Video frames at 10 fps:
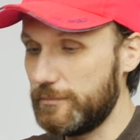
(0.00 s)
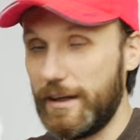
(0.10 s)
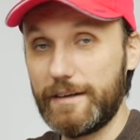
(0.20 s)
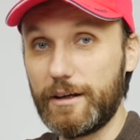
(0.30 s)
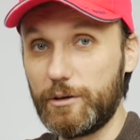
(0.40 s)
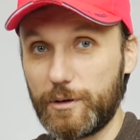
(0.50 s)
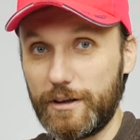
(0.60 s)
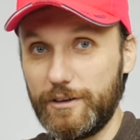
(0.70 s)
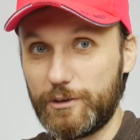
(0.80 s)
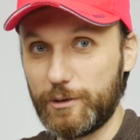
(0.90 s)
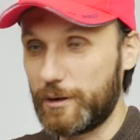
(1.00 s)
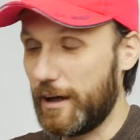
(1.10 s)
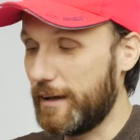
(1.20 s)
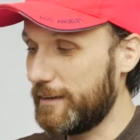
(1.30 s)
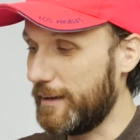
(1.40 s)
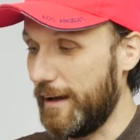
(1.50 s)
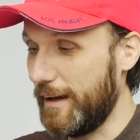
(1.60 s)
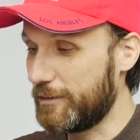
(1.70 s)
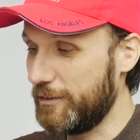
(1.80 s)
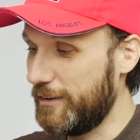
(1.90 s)
Not that you really need to look at it. I
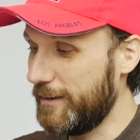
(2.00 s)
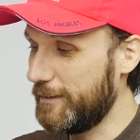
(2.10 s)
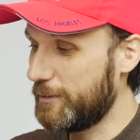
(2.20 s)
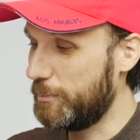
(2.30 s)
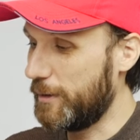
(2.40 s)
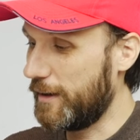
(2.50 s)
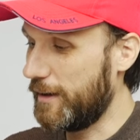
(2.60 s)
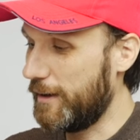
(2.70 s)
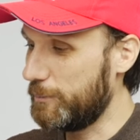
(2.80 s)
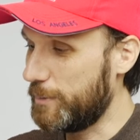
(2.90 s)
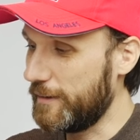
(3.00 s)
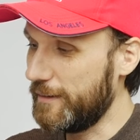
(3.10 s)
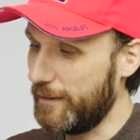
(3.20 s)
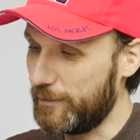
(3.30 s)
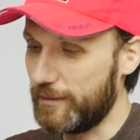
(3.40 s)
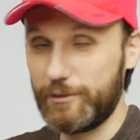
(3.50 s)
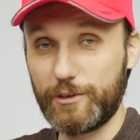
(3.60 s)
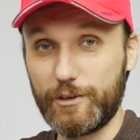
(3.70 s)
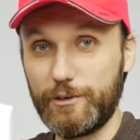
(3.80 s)
actually didn't, but you know, if you're